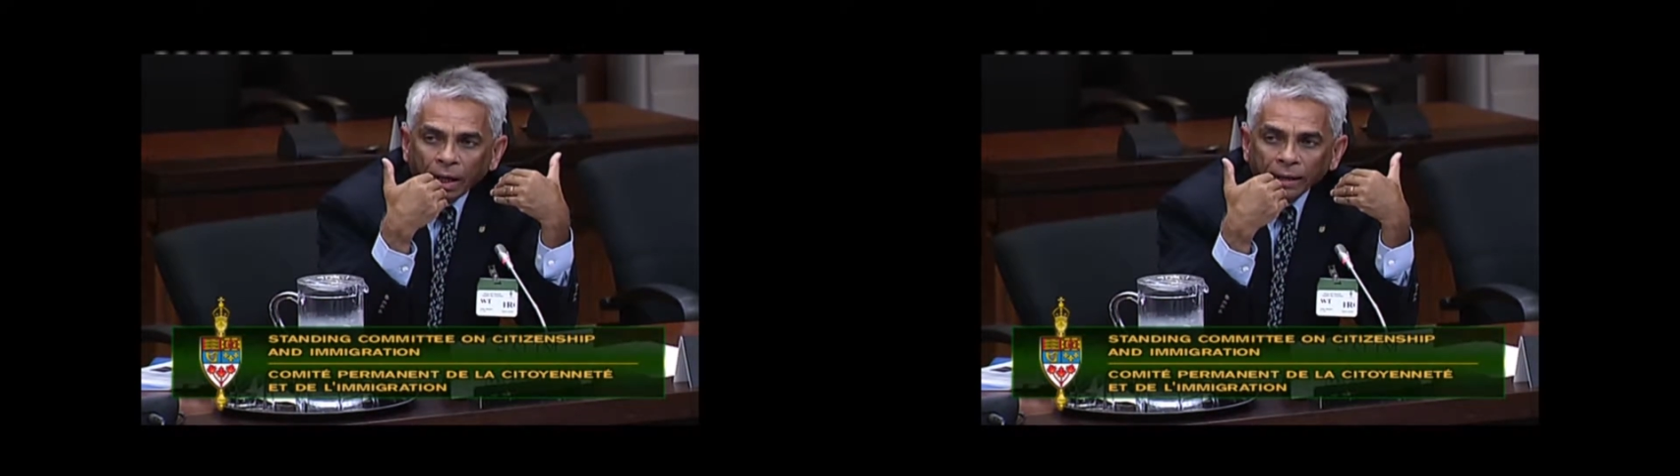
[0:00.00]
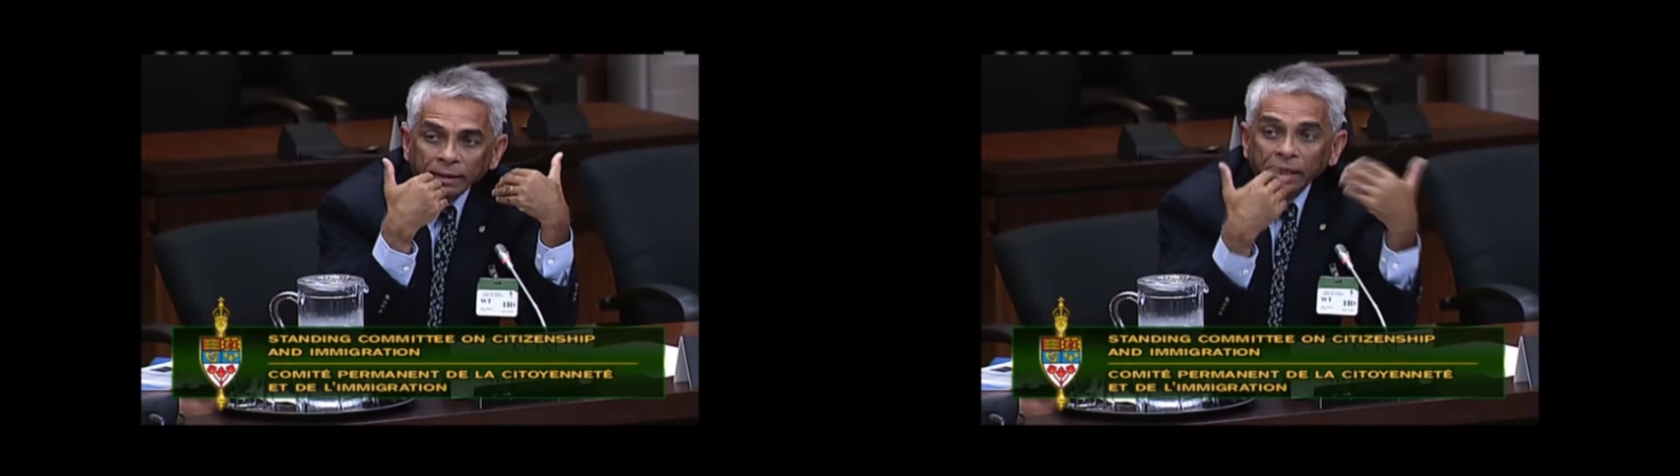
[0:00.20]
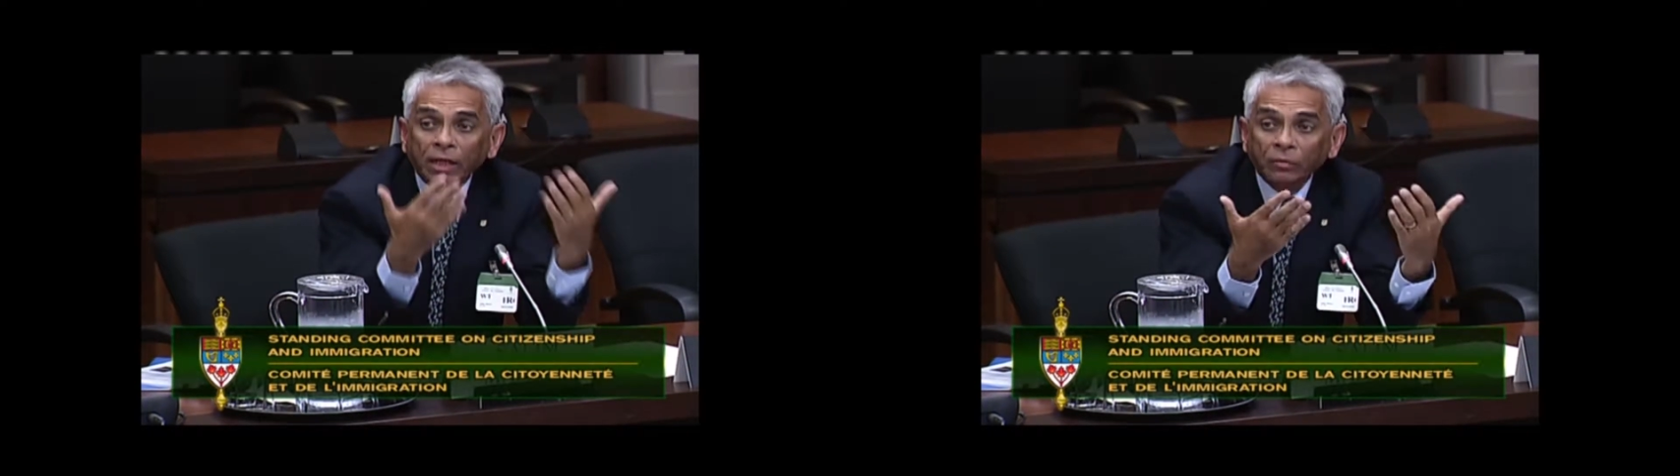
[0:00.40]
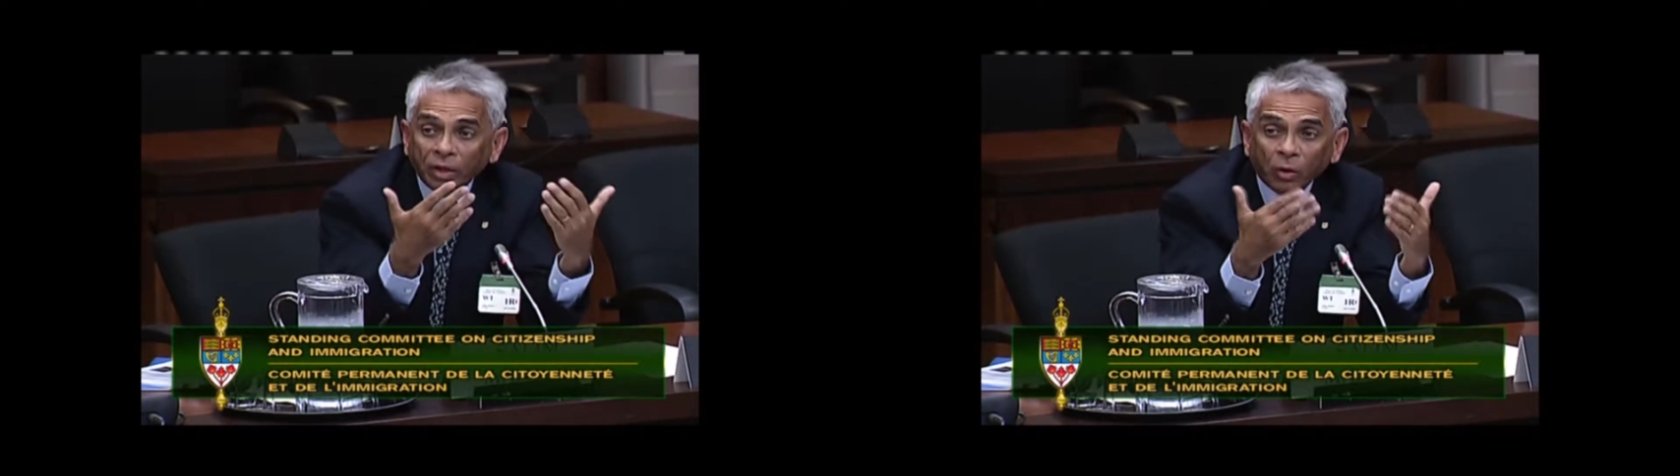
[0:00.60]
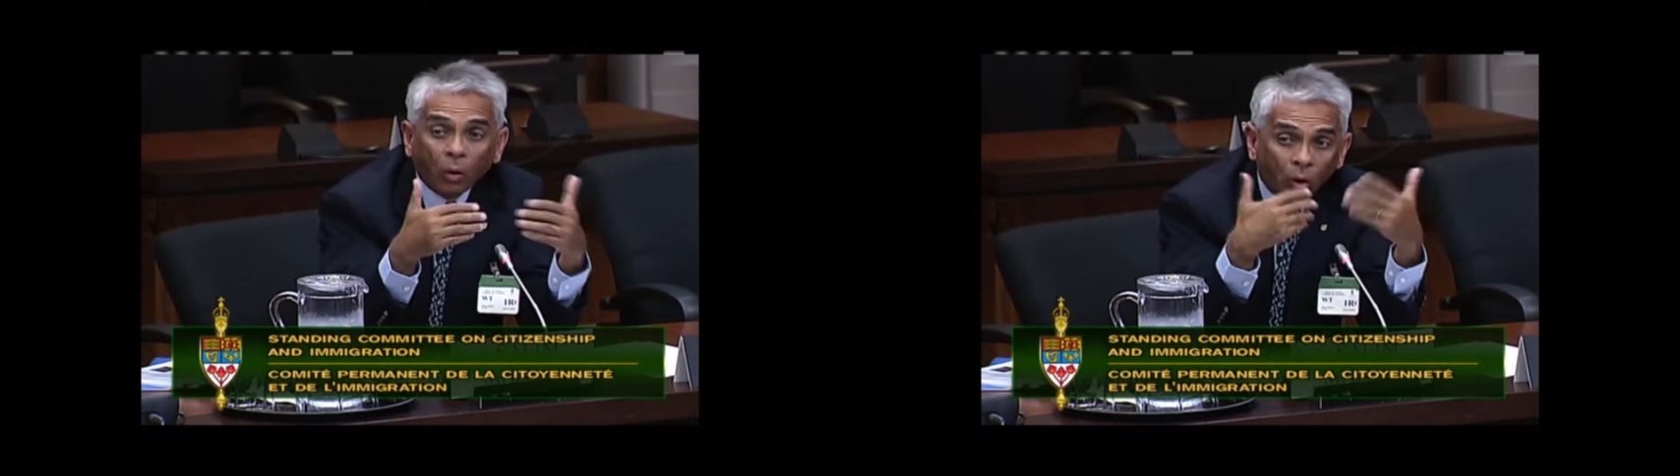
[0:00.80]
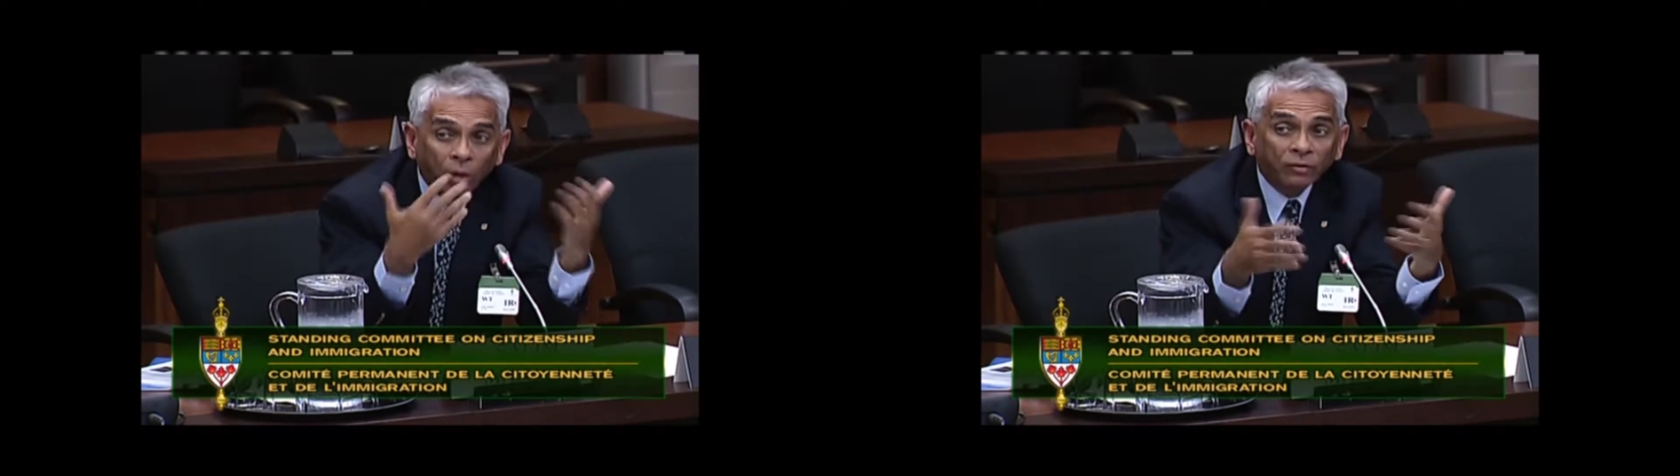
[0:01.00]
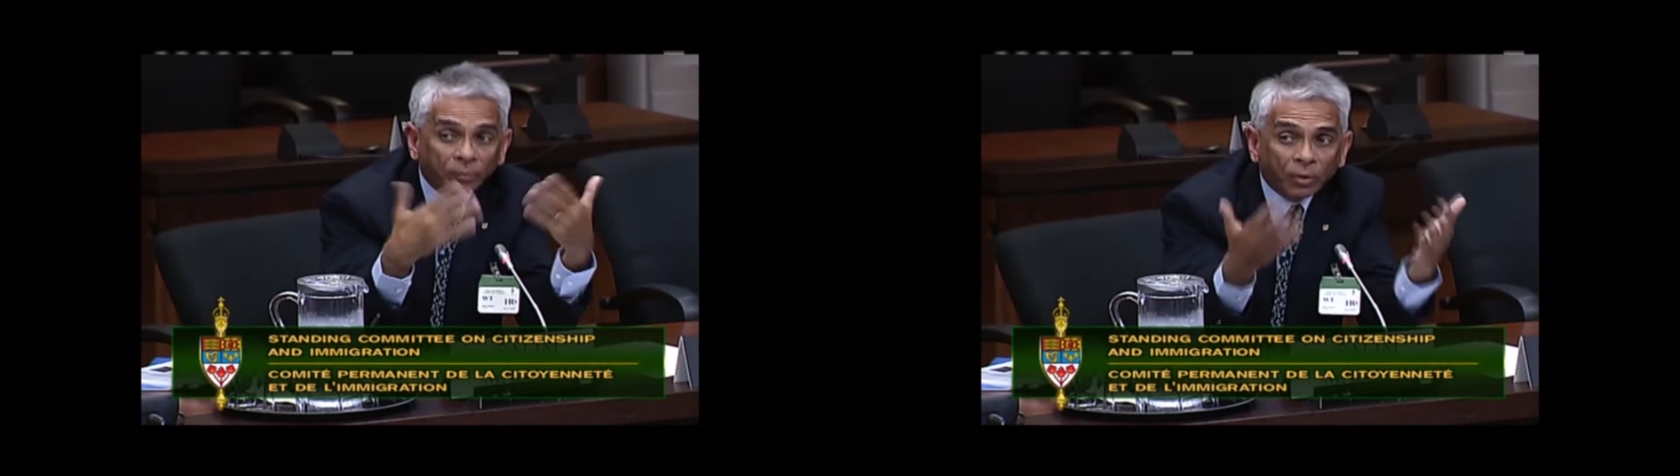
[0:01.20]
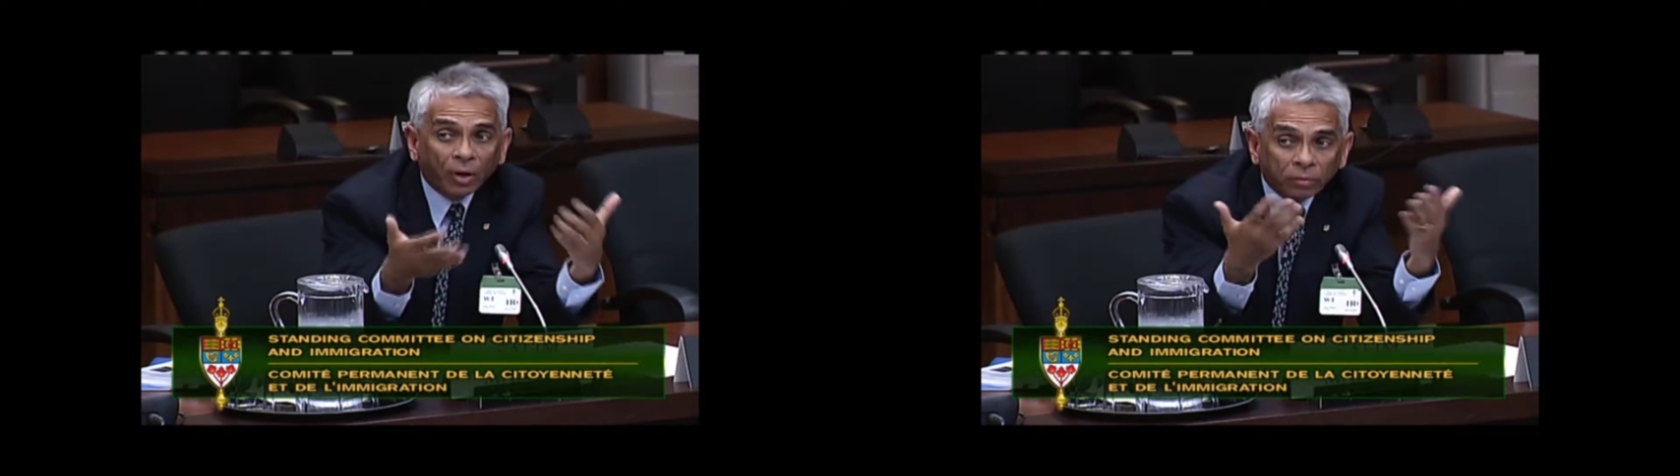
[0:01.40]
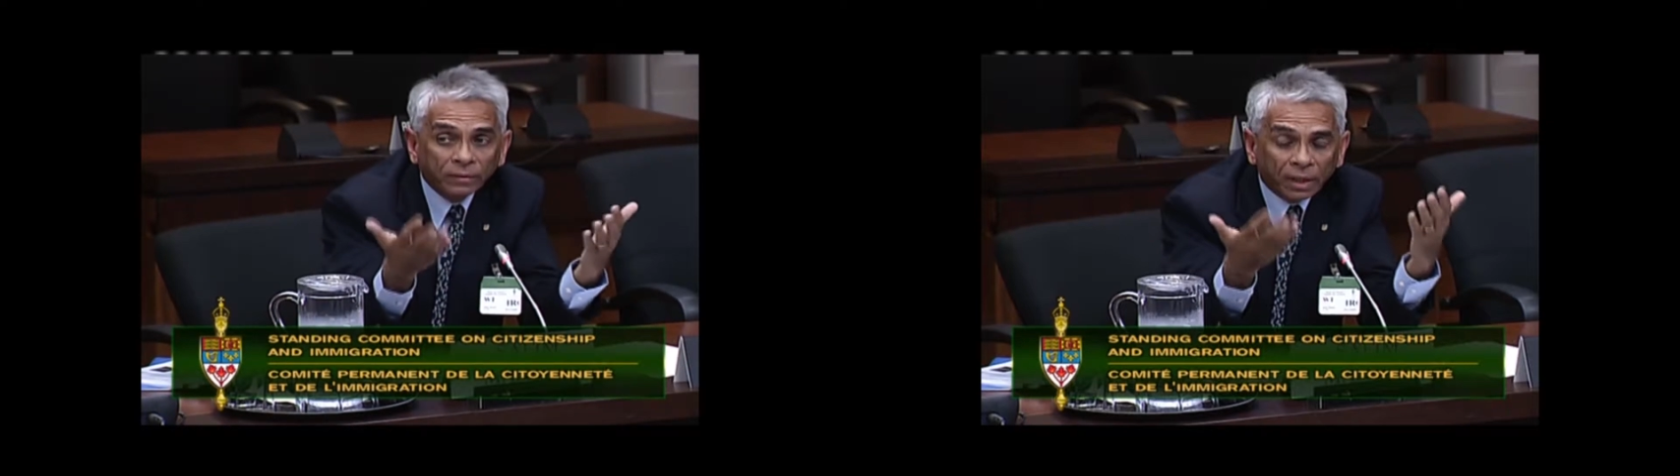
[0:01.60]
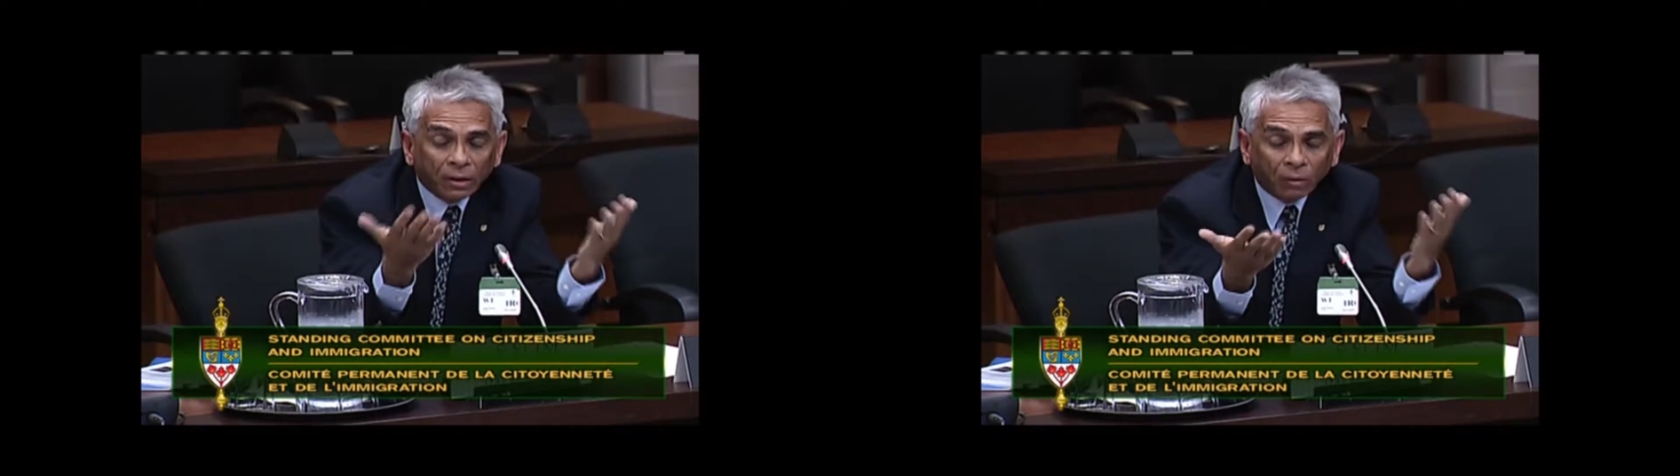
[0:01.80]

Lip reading: and deal with all of the problems that